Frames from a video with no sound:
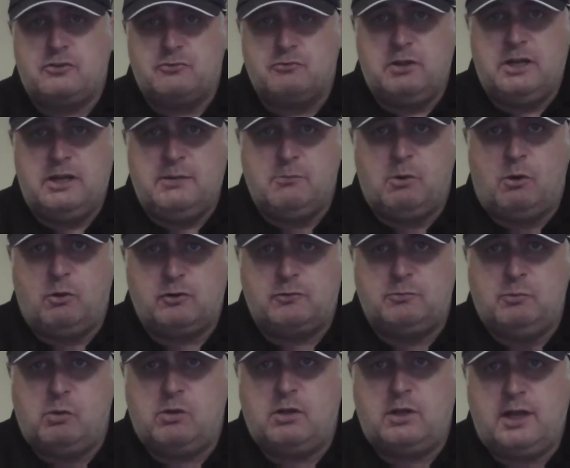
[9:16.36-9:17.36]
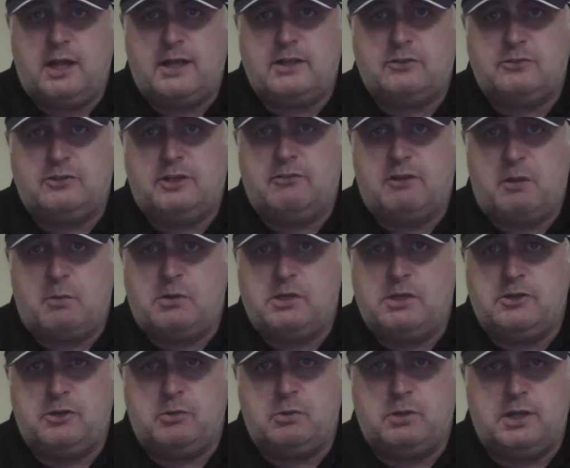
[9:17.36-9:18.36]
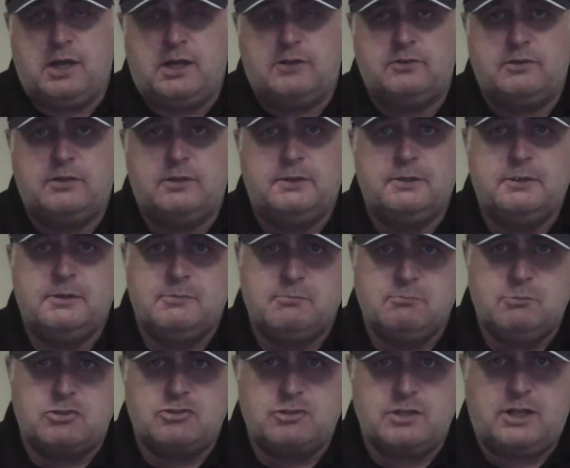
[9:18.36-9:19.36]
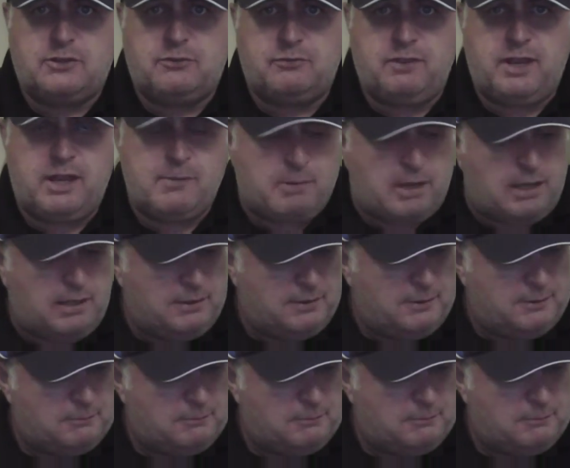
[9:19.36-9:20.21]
is really more smoking like a cigarette when you're doing that. Much less vapour,